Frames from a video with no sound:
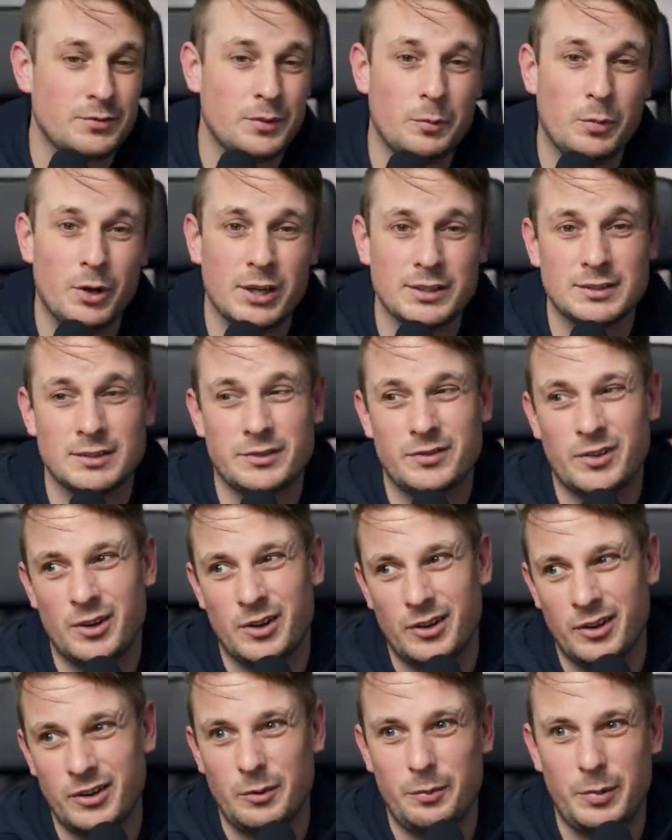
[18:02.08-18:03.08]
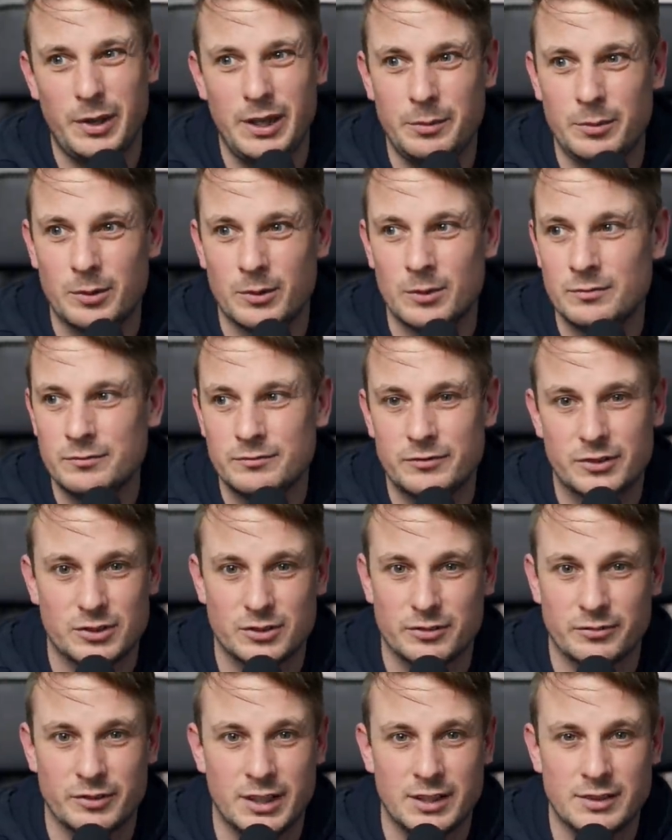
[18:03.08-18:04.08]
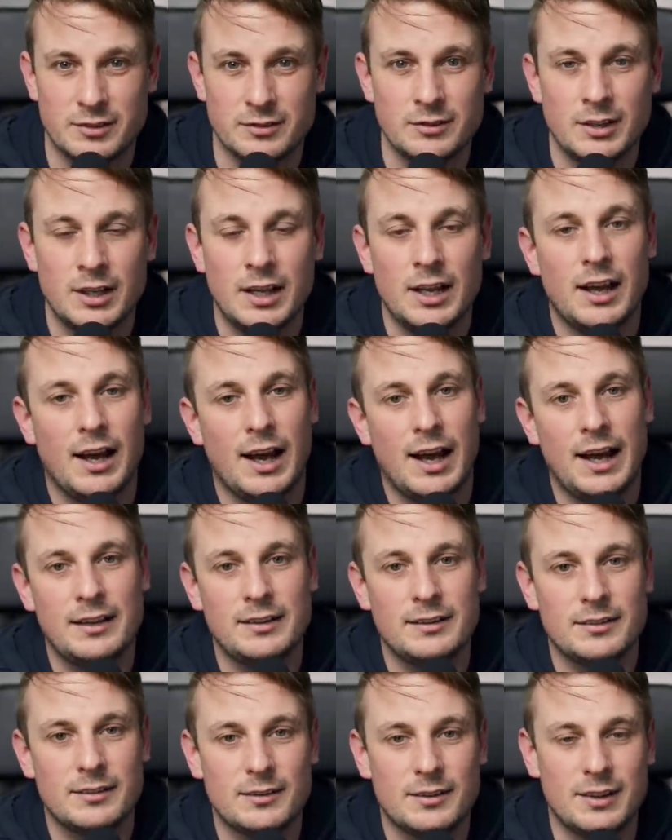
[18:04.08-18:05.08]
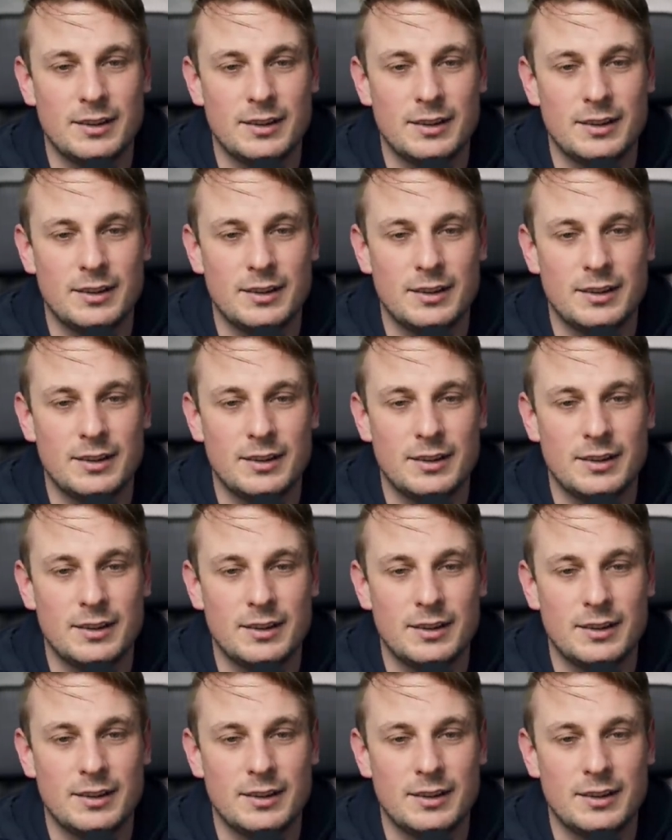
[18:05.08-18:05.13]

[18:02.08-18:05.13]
for presents for other people for some reason. And